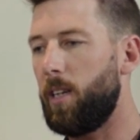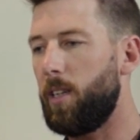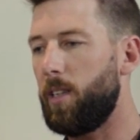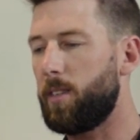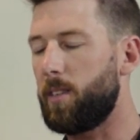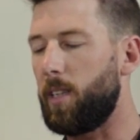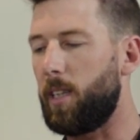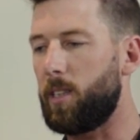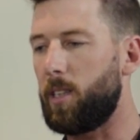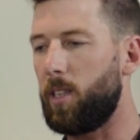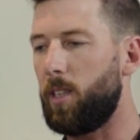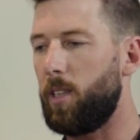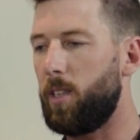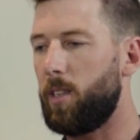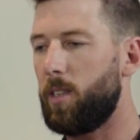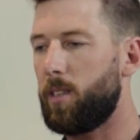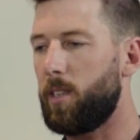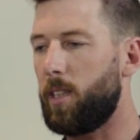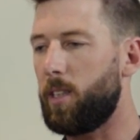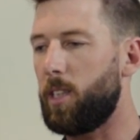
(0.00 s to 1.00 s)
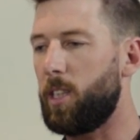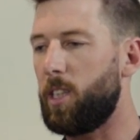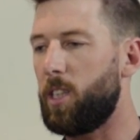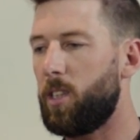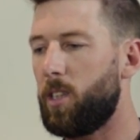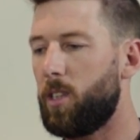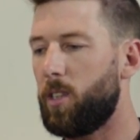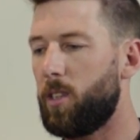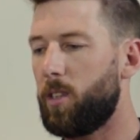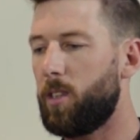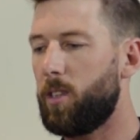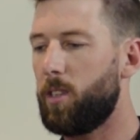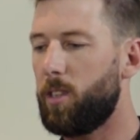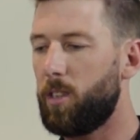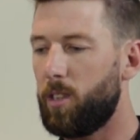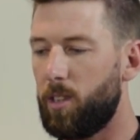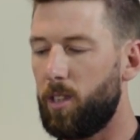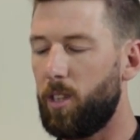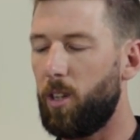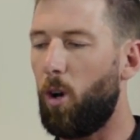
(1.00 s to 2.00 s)
such a
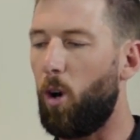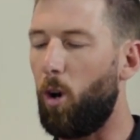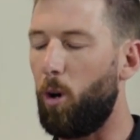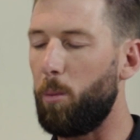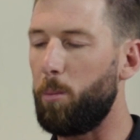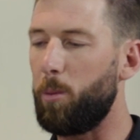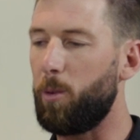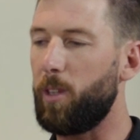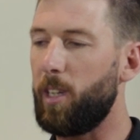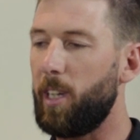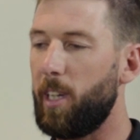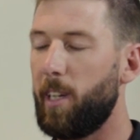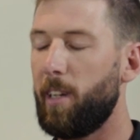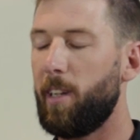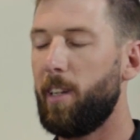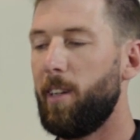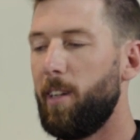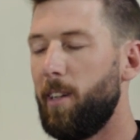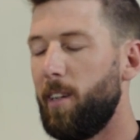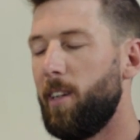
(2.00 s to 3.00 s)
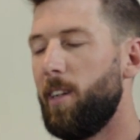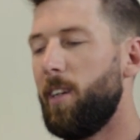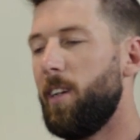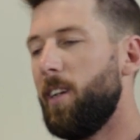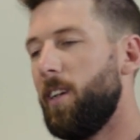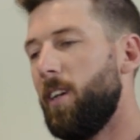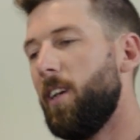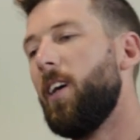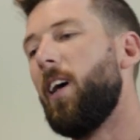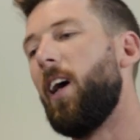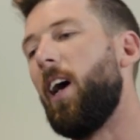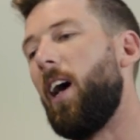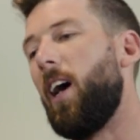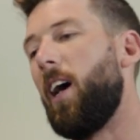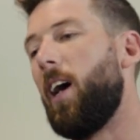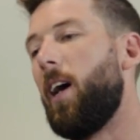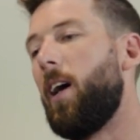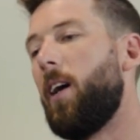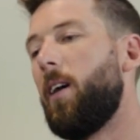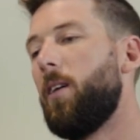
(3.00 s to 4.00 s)
horrible year.
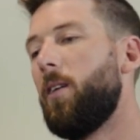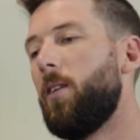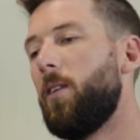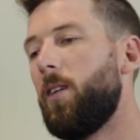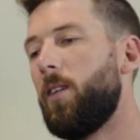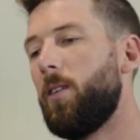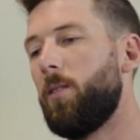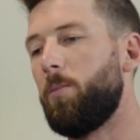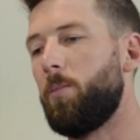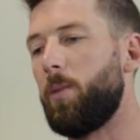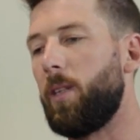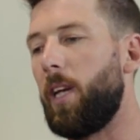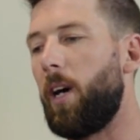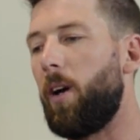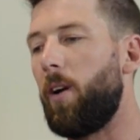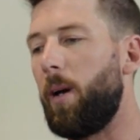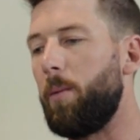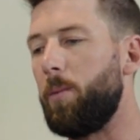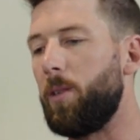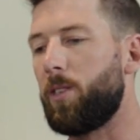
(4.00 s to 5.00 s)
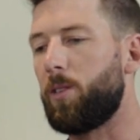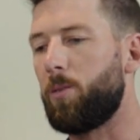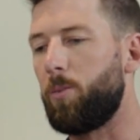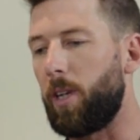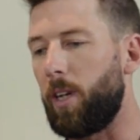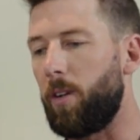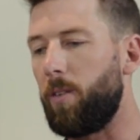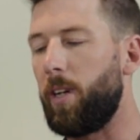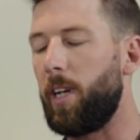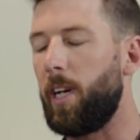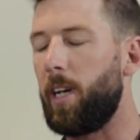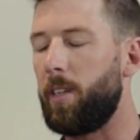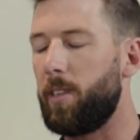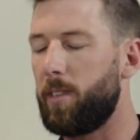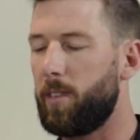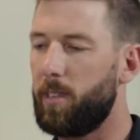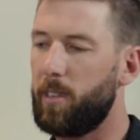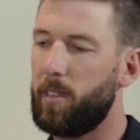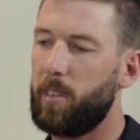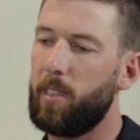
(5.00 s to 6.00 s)
But they were able to swing it
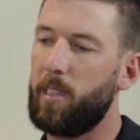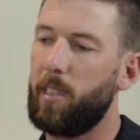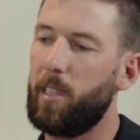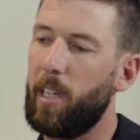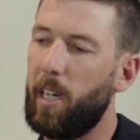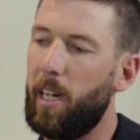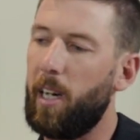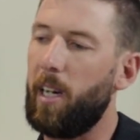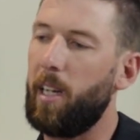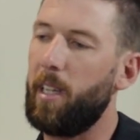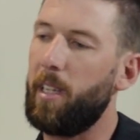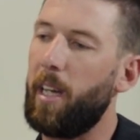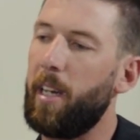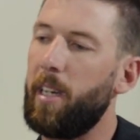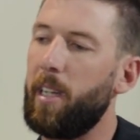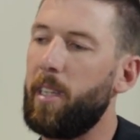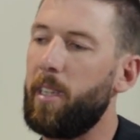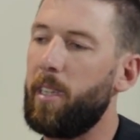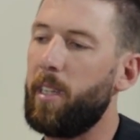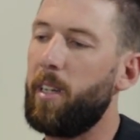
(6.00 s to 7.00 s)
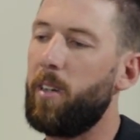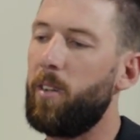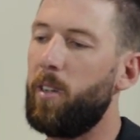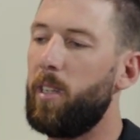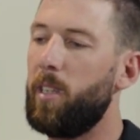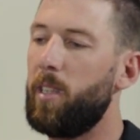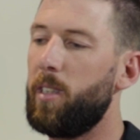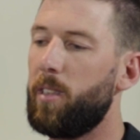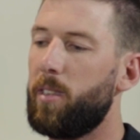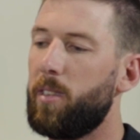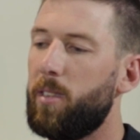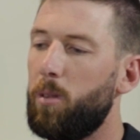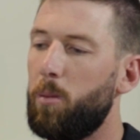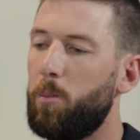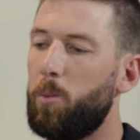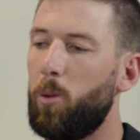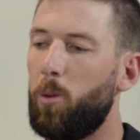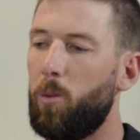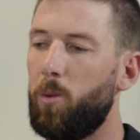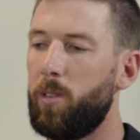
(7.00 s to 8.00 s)
round at that end there and still
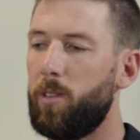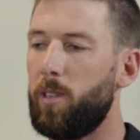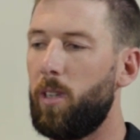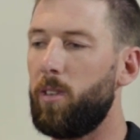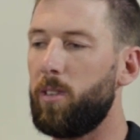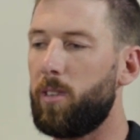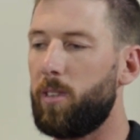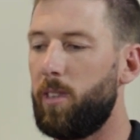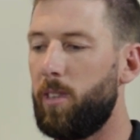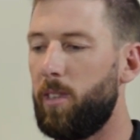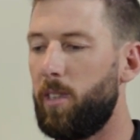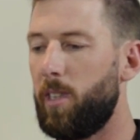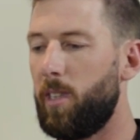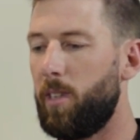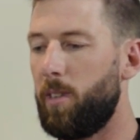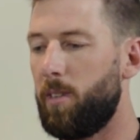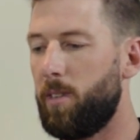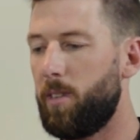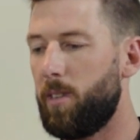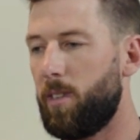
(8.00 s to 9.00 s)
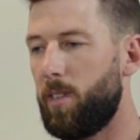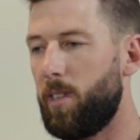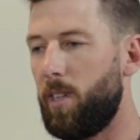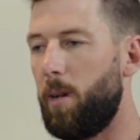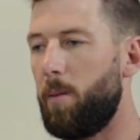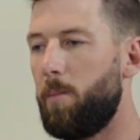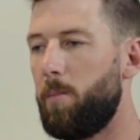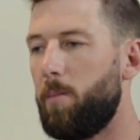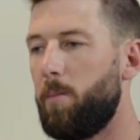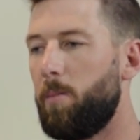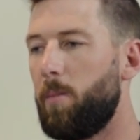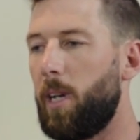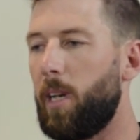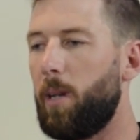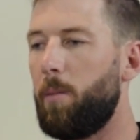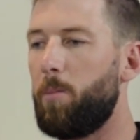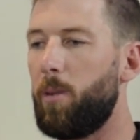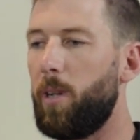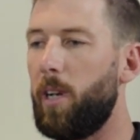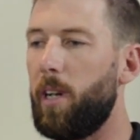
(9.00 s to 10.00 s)
pull results and make
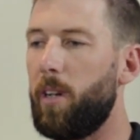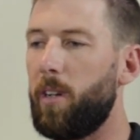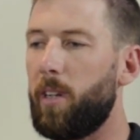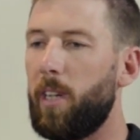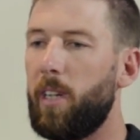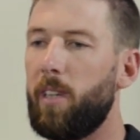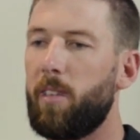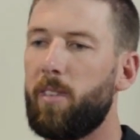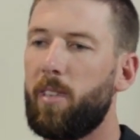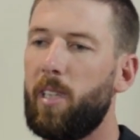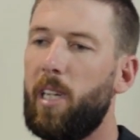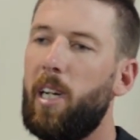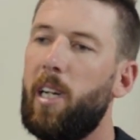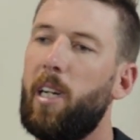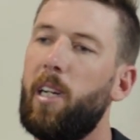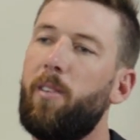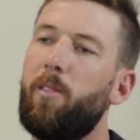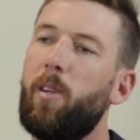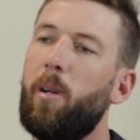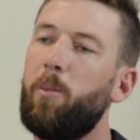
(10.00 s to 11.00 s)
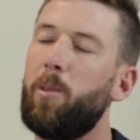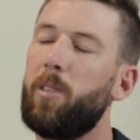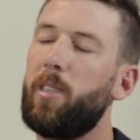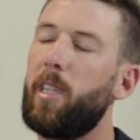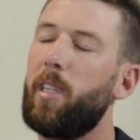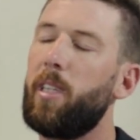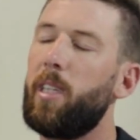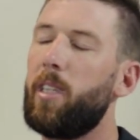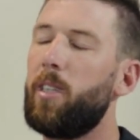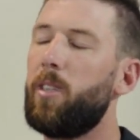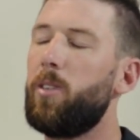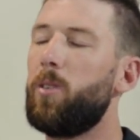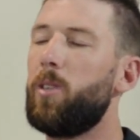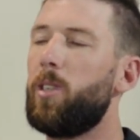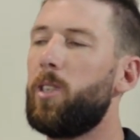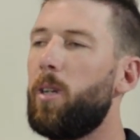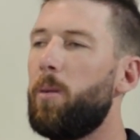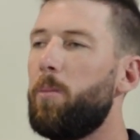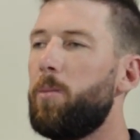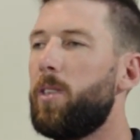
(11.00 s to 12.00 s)
him proud, I guess. Everyone was out there to do a
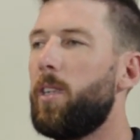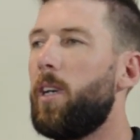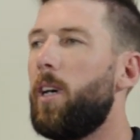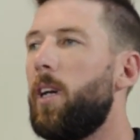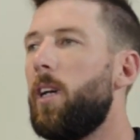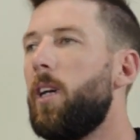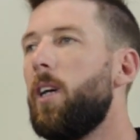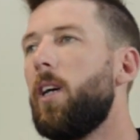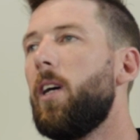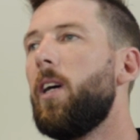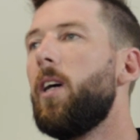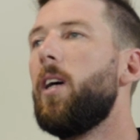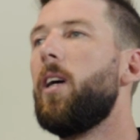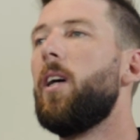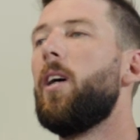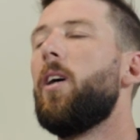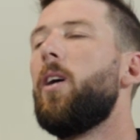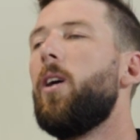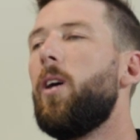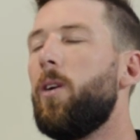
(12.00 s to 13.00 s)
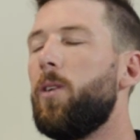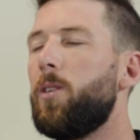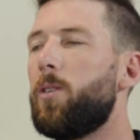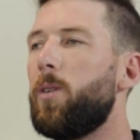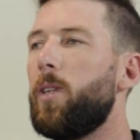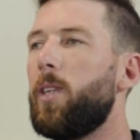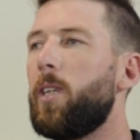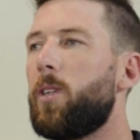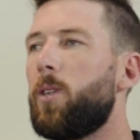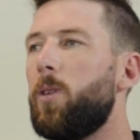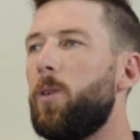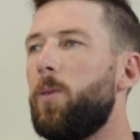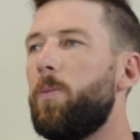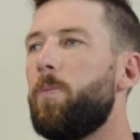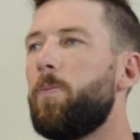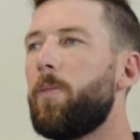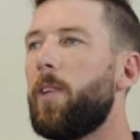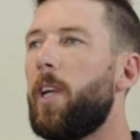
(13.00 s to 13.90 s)
job, so it was really cool.